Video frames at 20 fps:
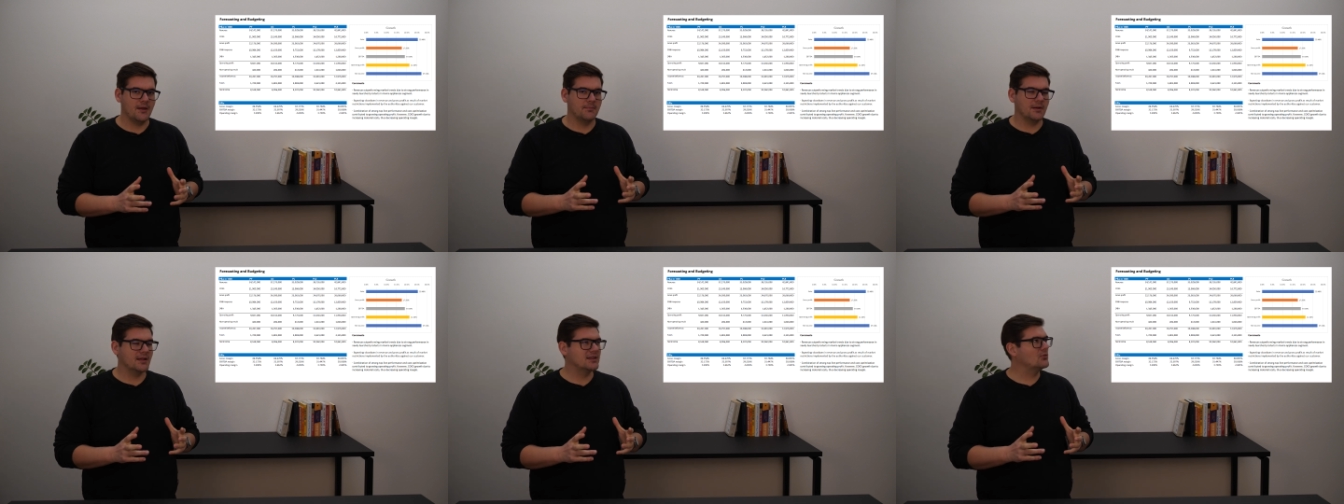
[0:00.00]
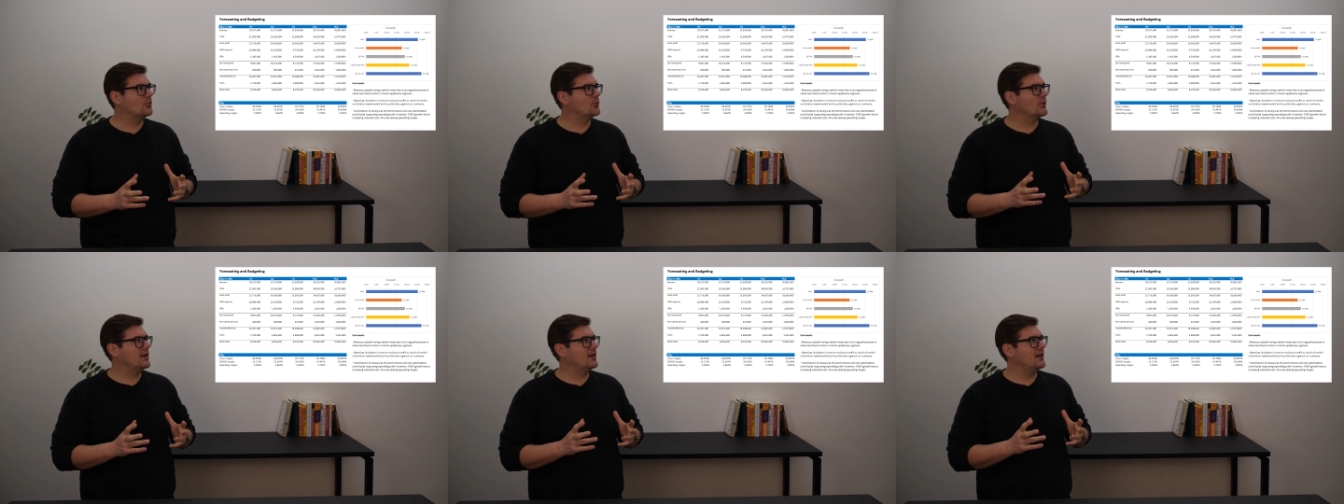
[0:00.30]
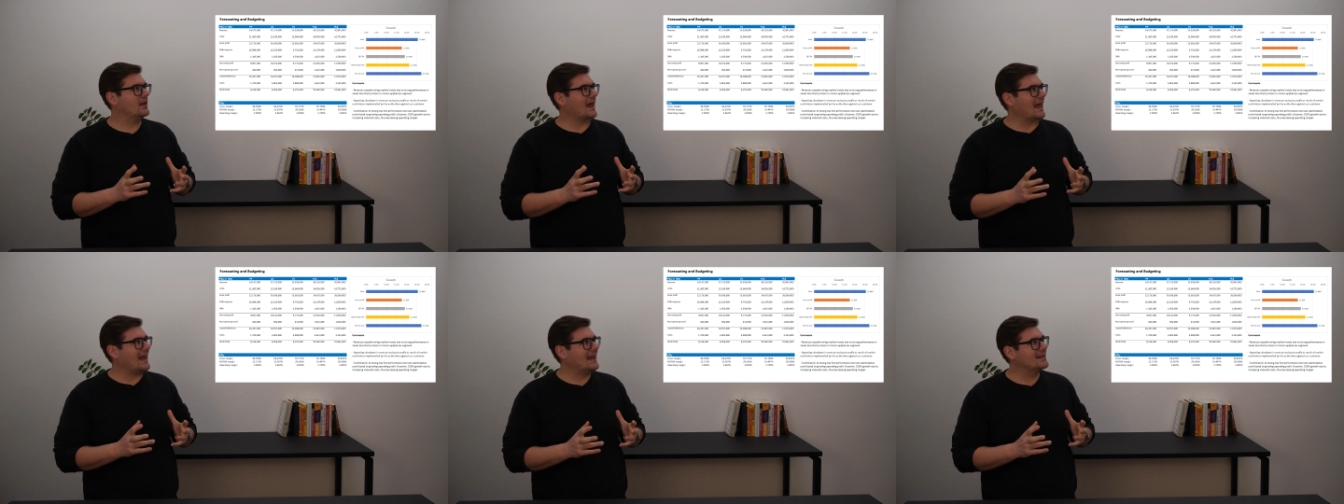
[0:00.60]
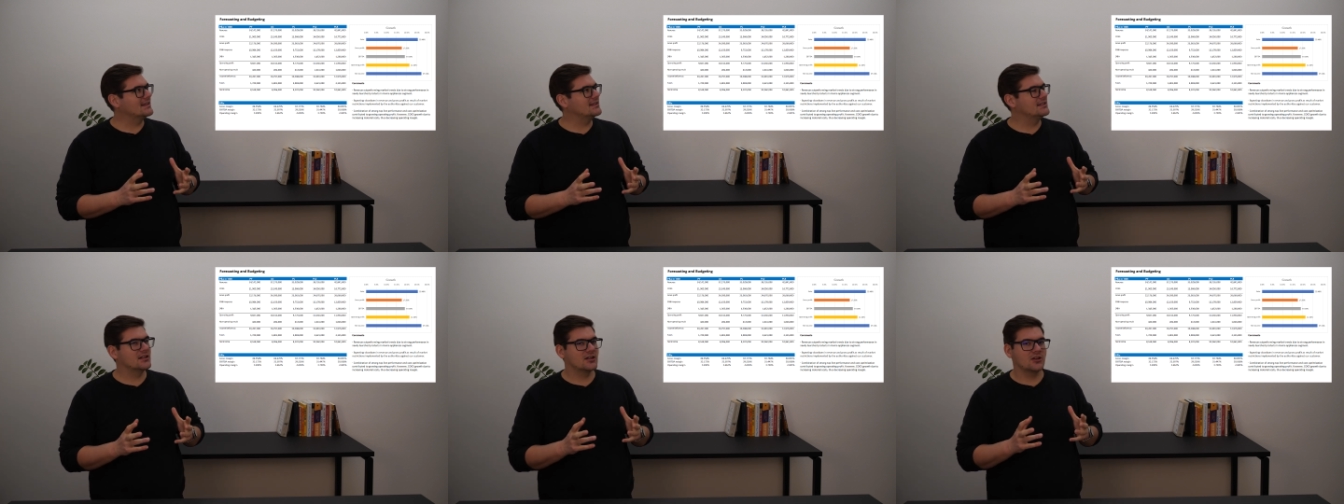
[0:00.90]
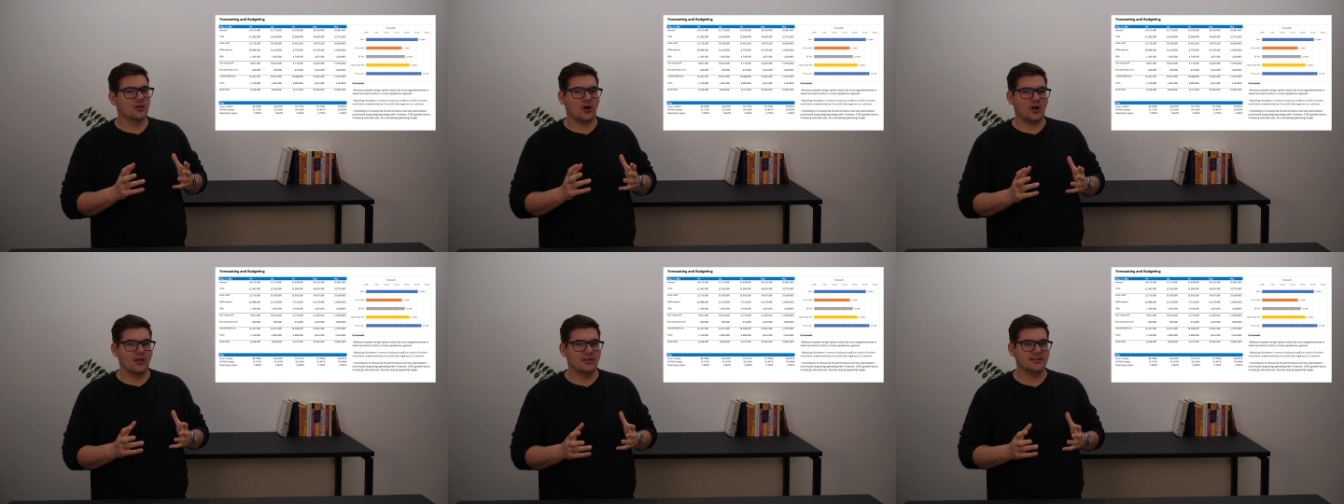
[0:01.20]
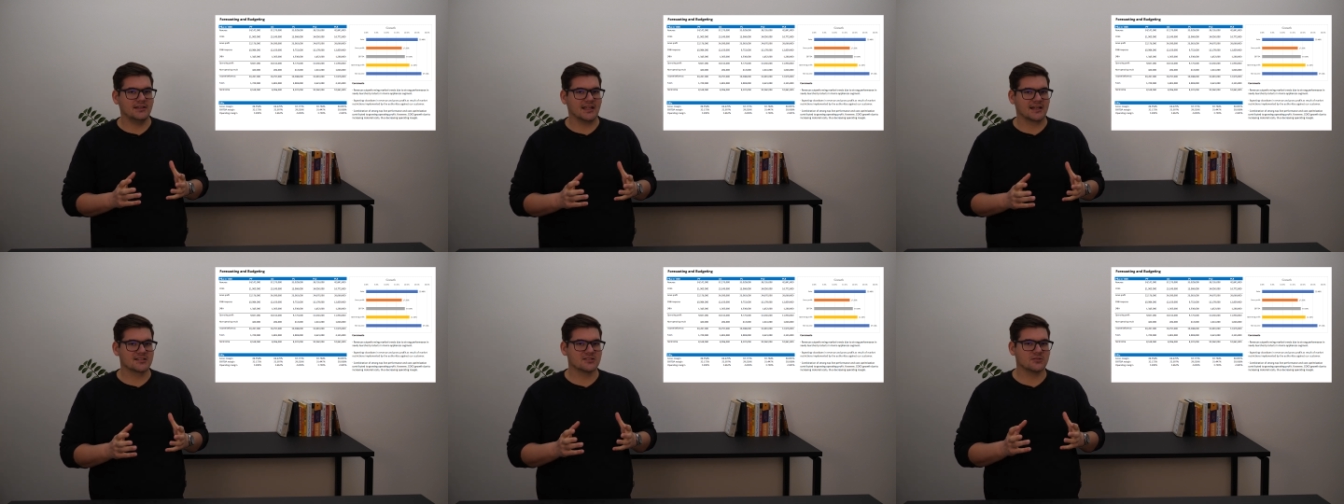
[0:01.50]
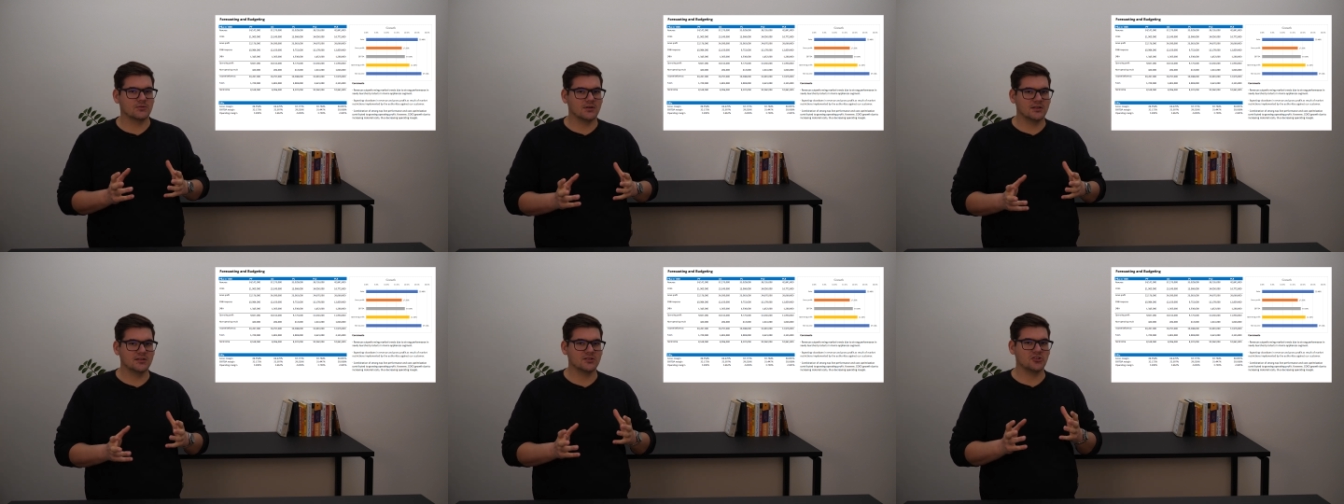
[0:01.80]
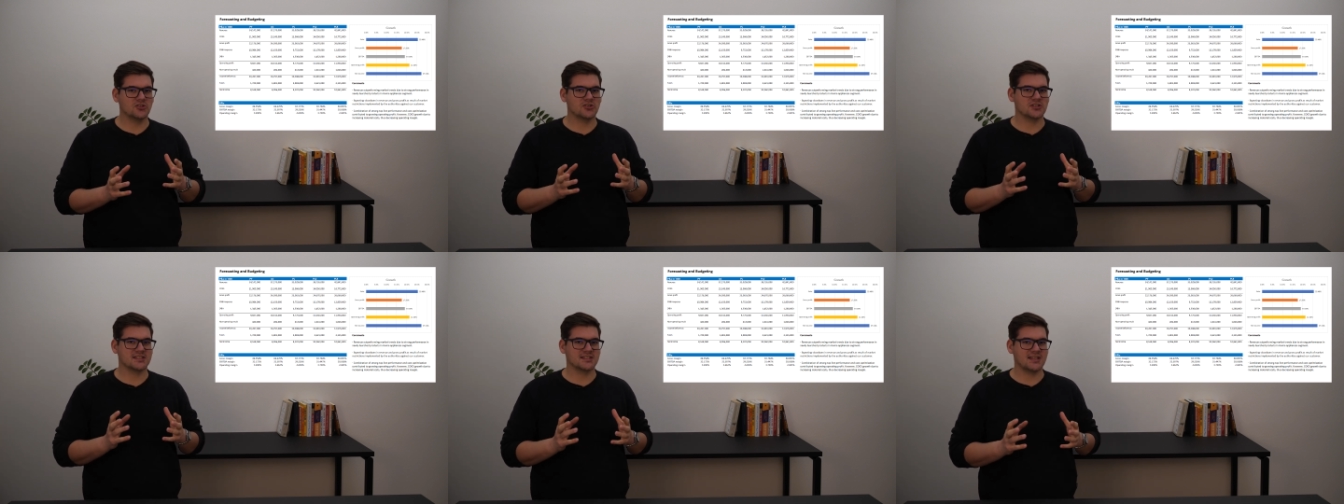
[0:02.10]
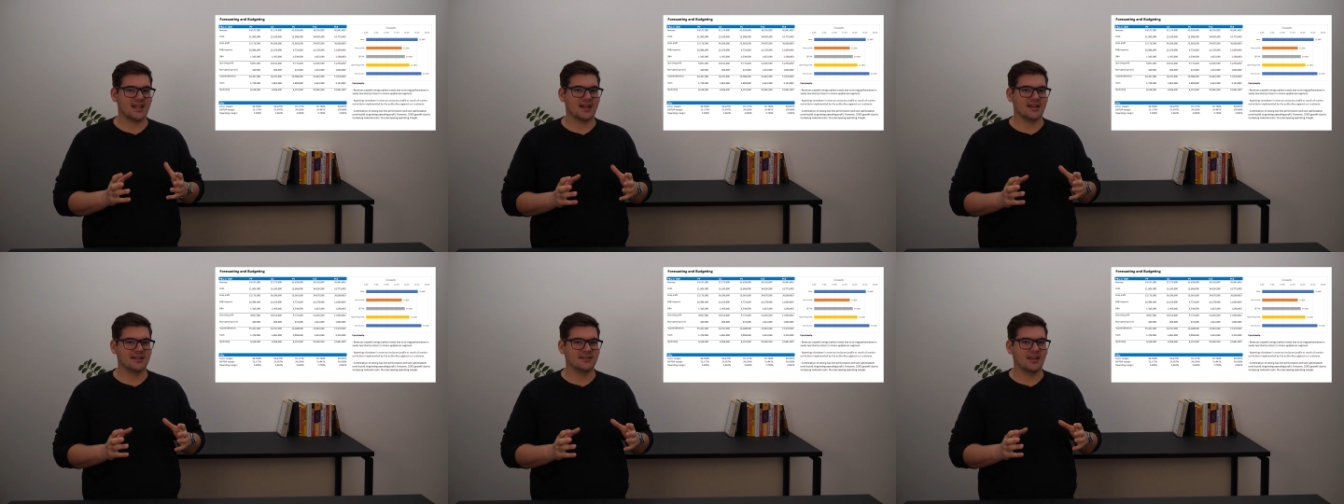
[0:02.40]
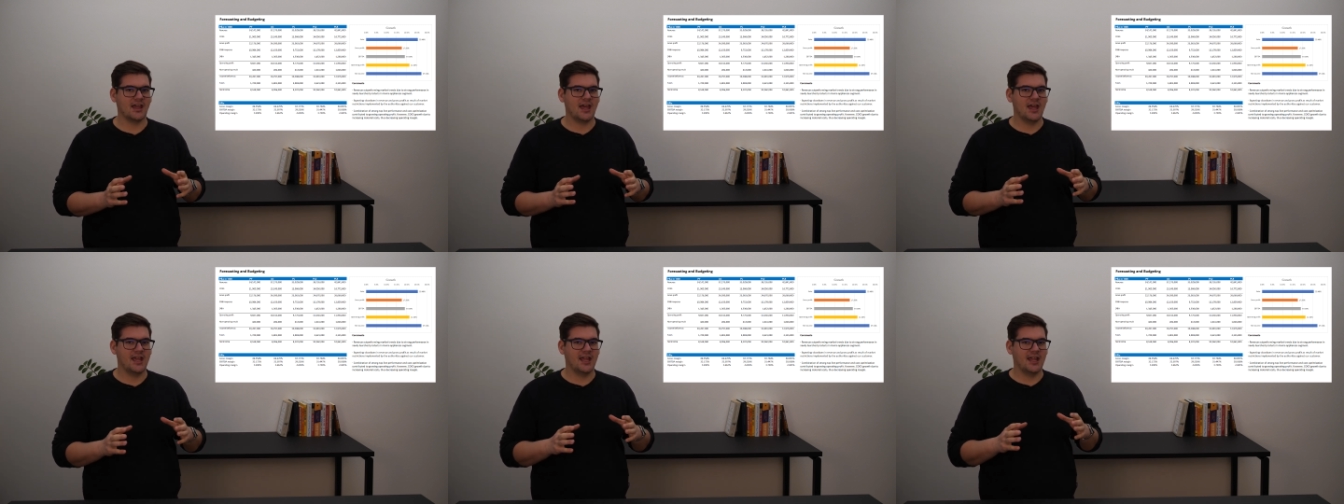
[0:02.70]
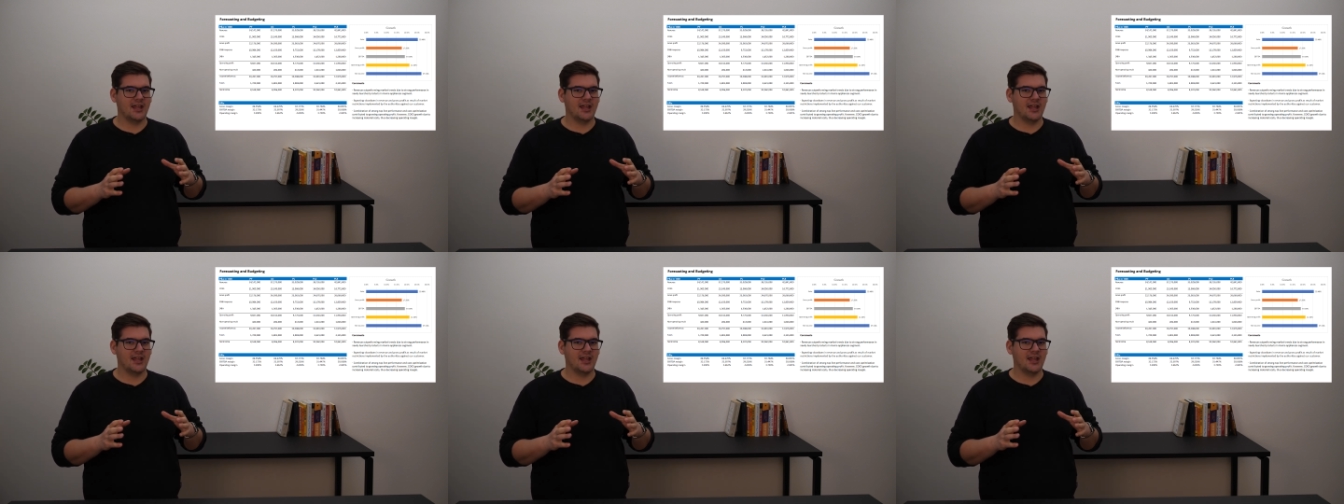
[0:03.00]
but we lack the context to understand